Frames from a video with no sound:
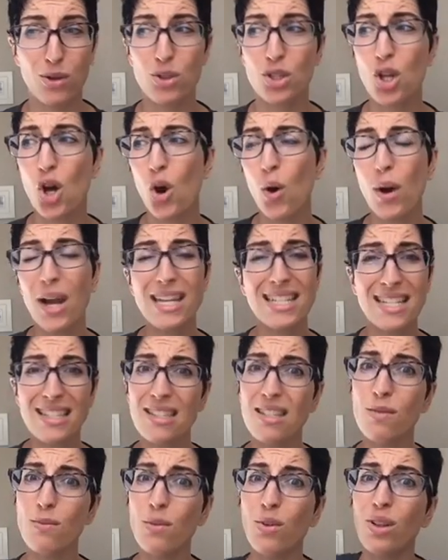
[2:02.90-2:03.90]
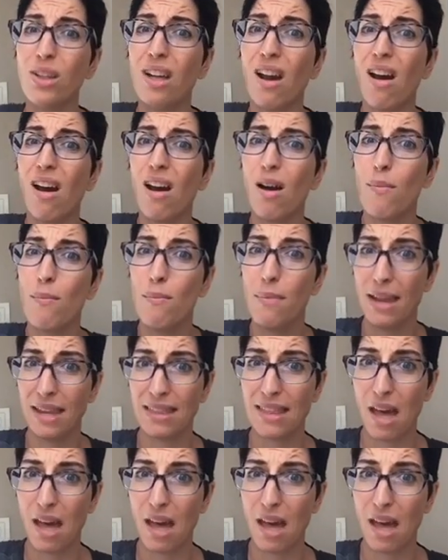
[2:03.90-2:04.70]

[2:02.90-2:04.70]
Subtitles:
So it doesn't really make